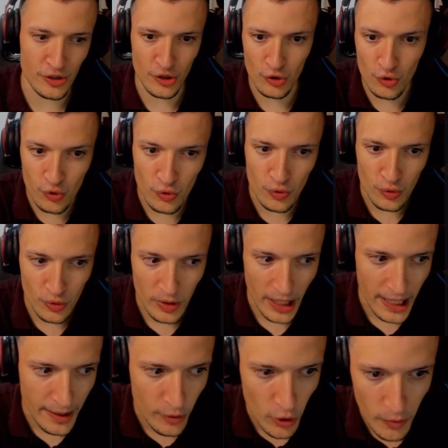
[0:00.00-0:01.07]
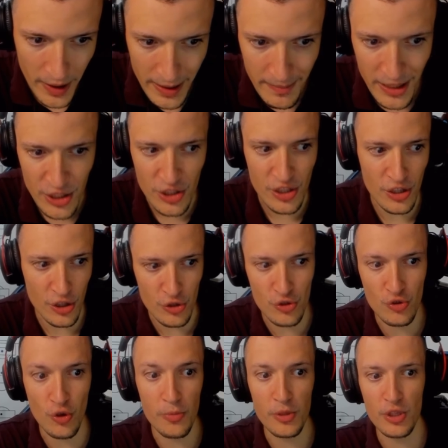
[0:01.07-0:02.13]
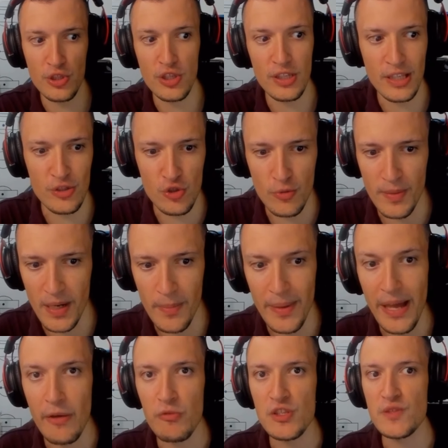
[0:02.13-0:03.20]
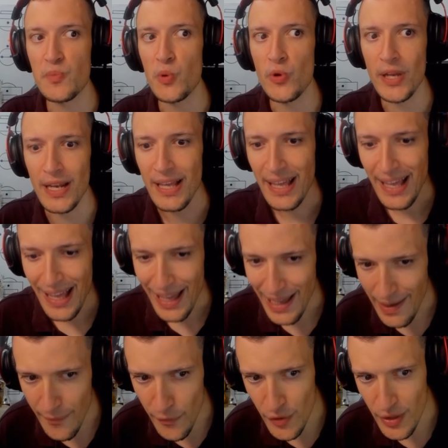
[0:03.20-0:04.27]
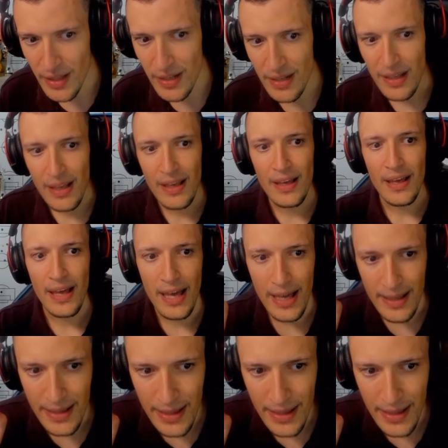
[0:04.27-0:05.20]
are the two uh, correct matches in the Community Shield and Super Cup, I will spoil everything uh,